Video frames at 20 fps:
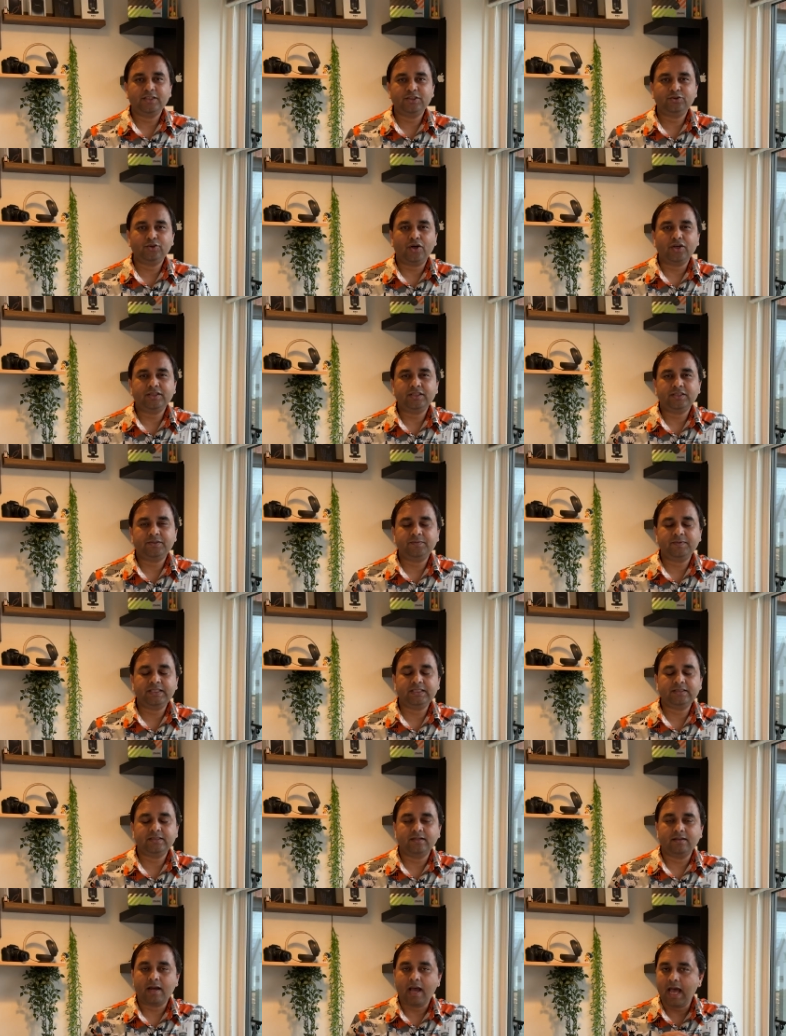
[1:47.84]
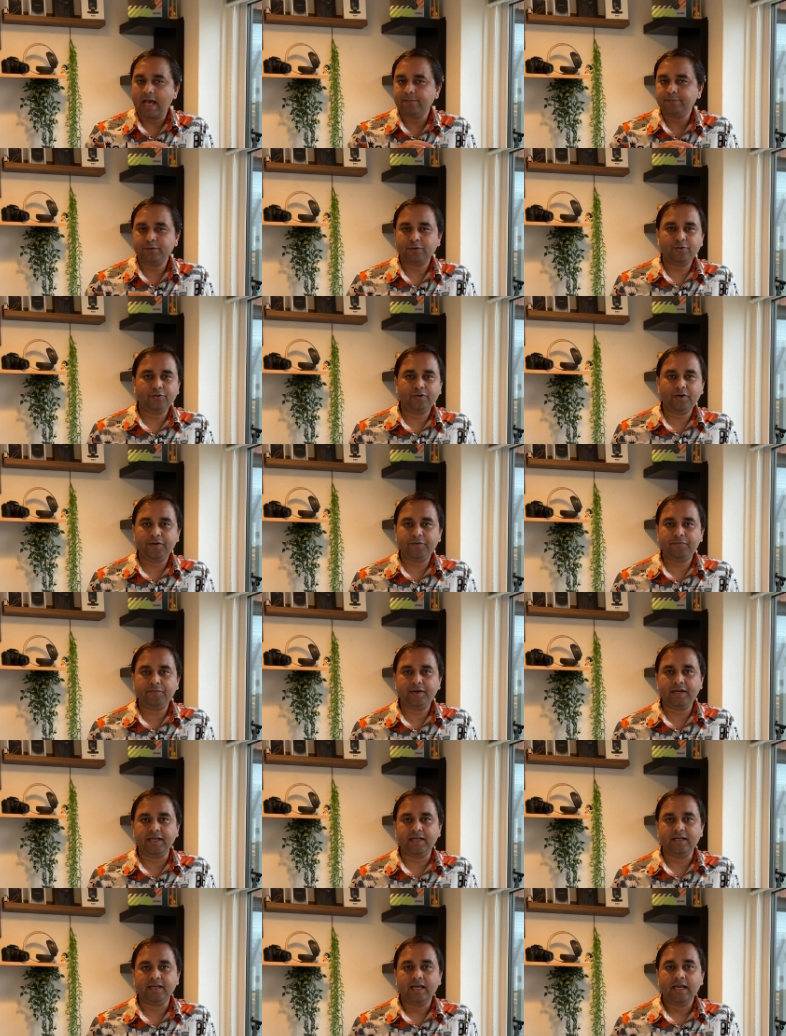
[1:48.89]
enjoy this feature absolutely
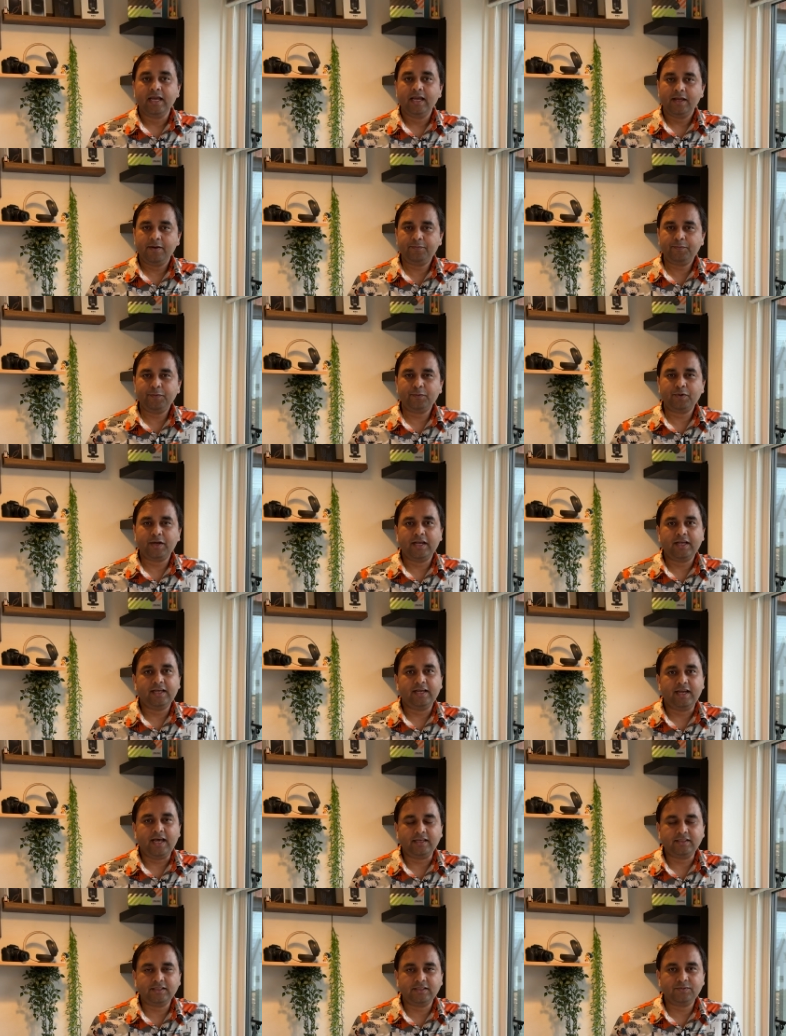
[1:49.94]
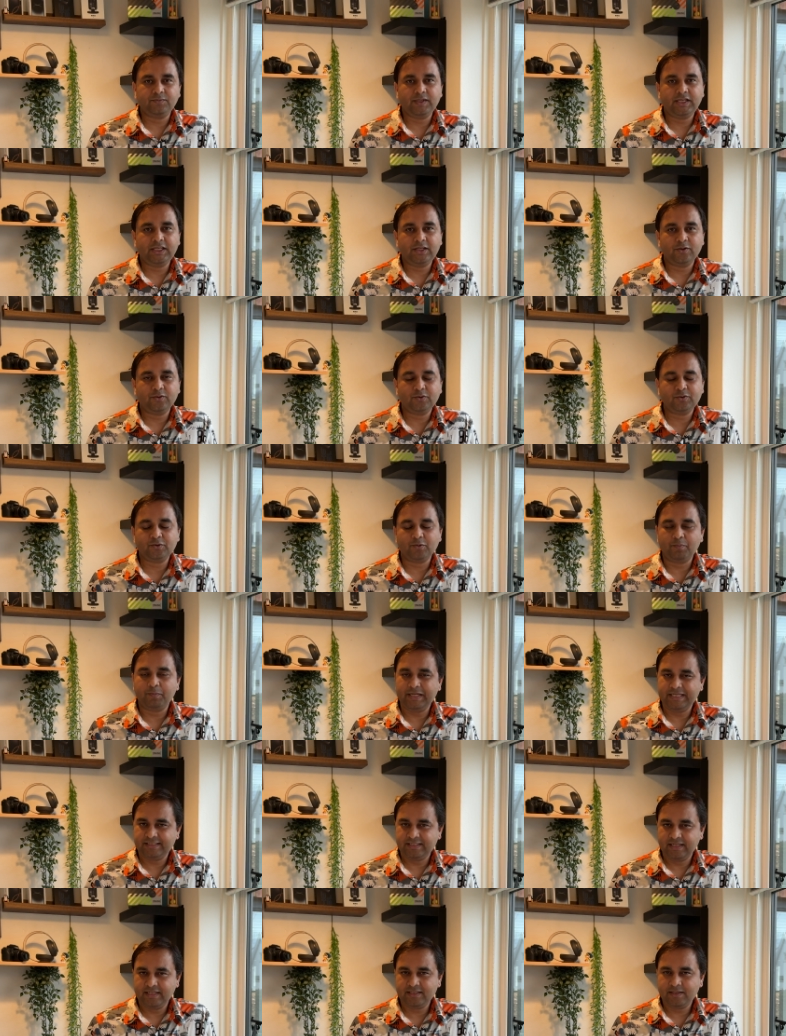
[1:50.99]
free. If you really like this video, so
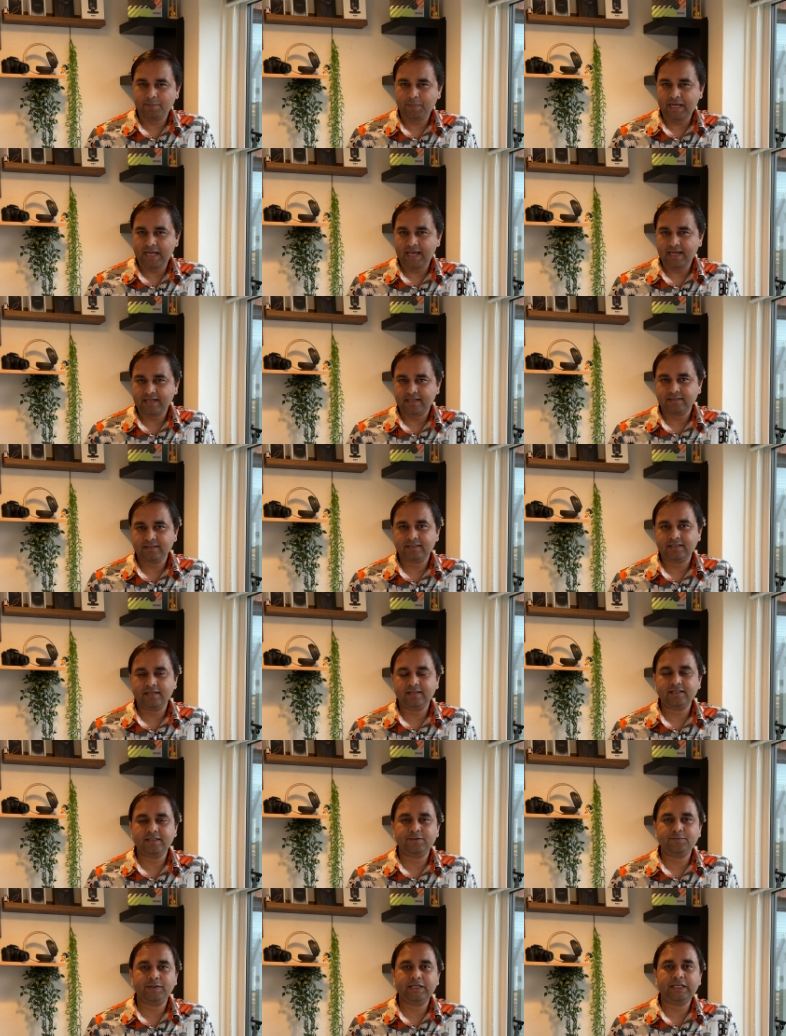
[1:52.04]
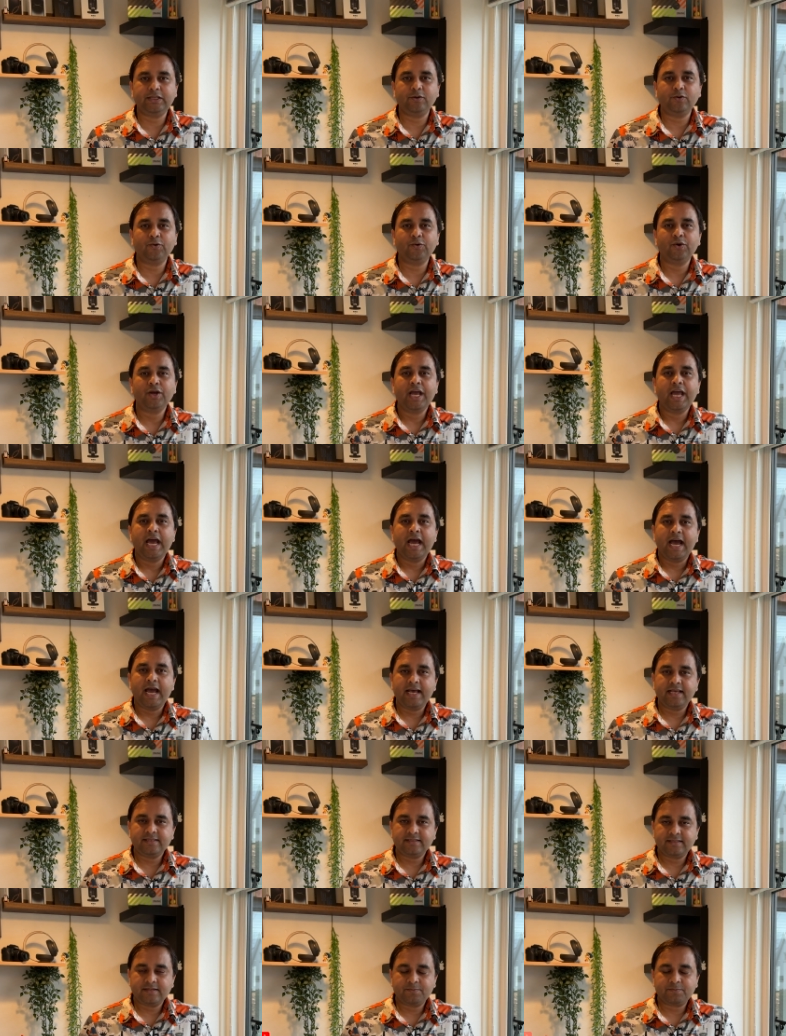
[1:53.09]
please hit the bell icon, share this video
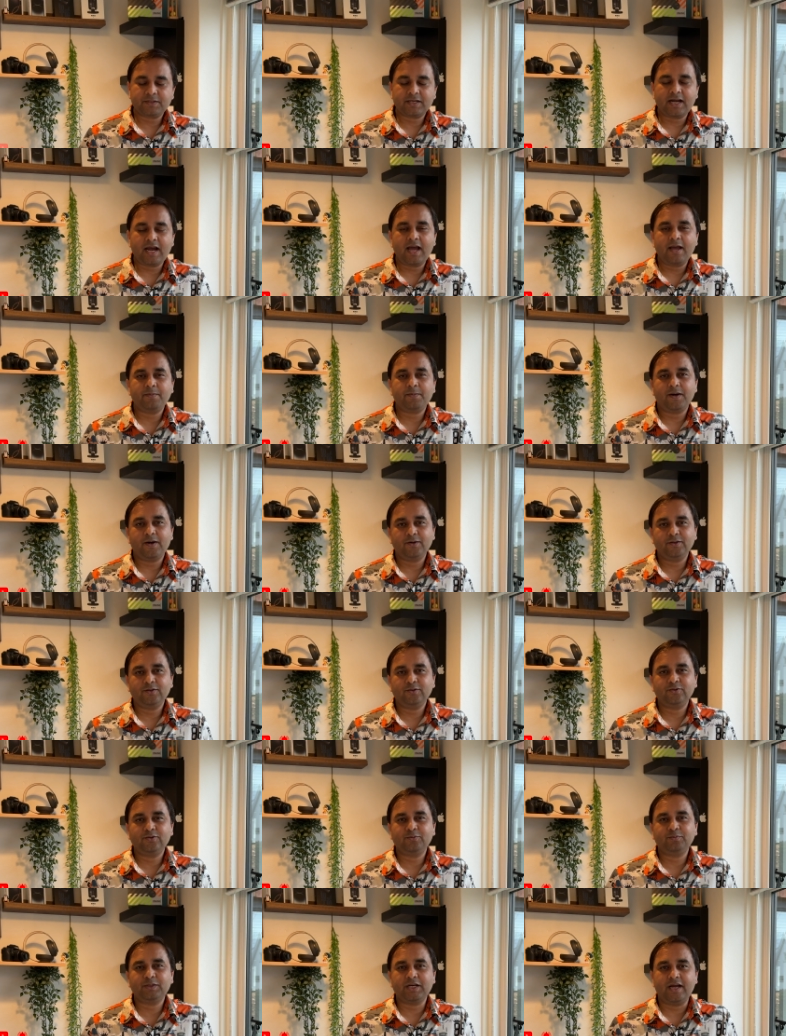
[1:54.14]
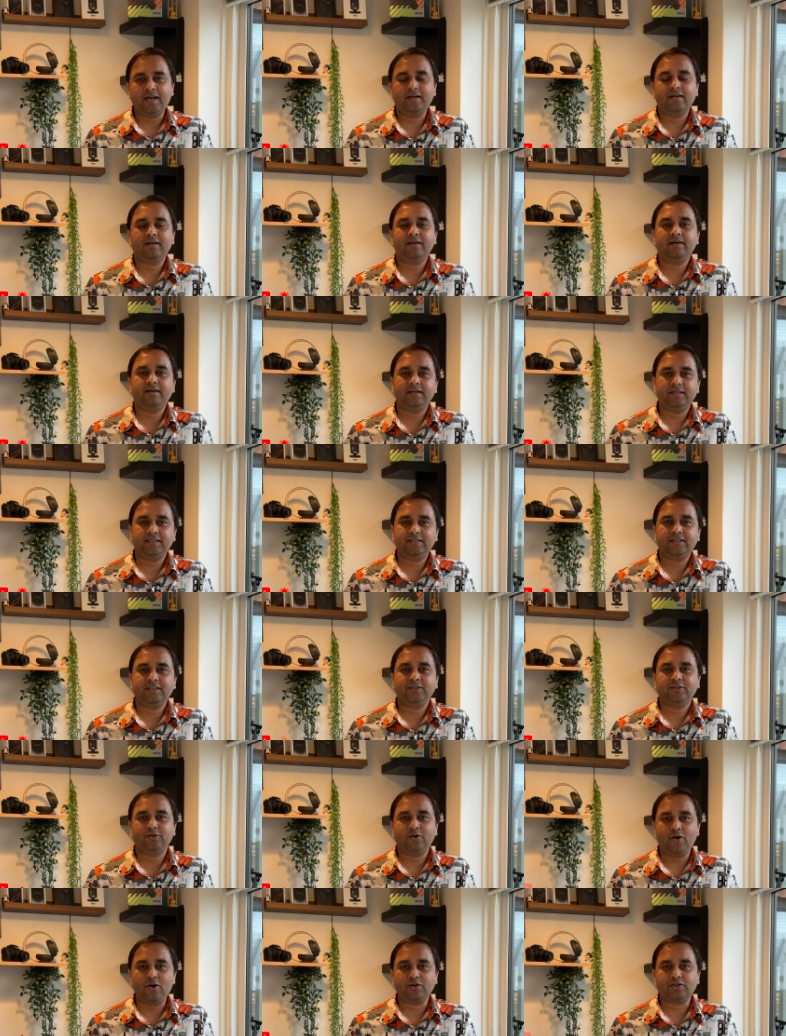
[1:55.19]
and subscribe our YouTube channel Research
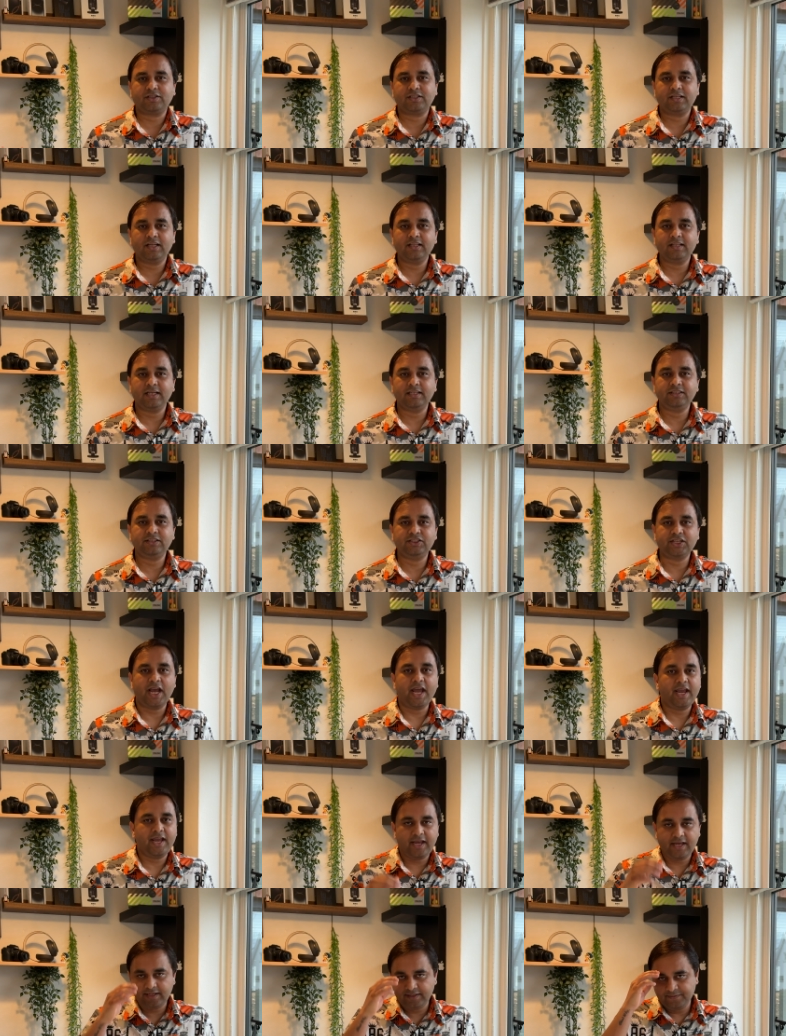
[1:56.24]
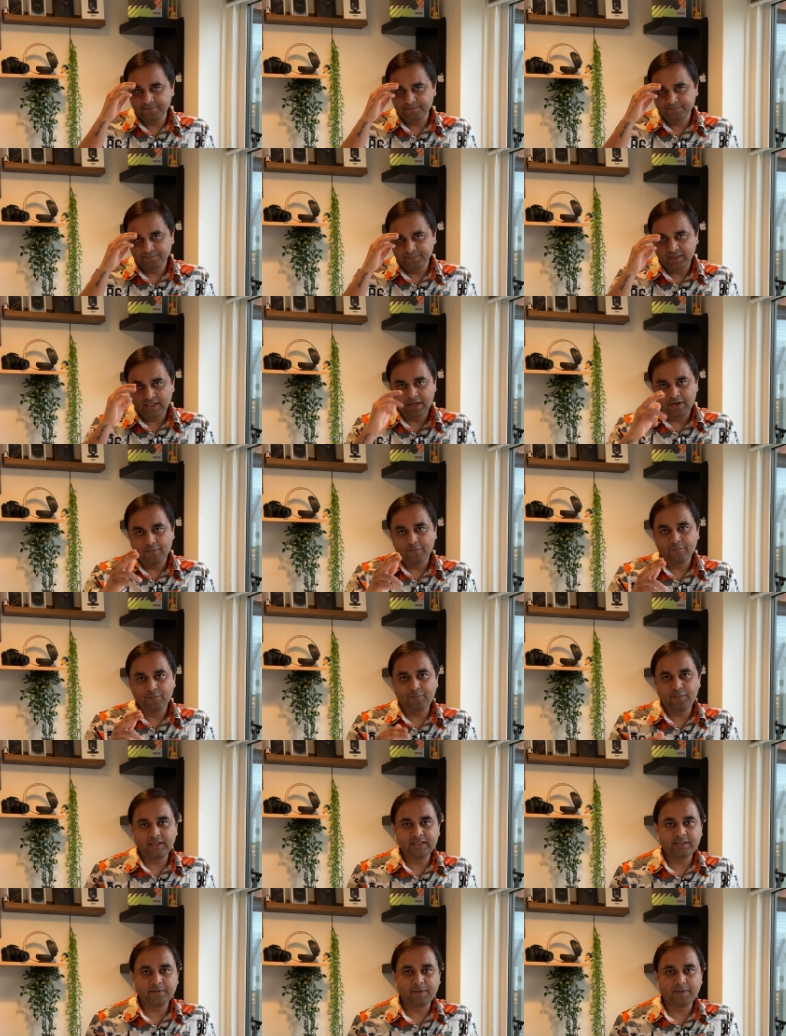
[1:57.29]
Rocks. Till then, Jai Hind, Vande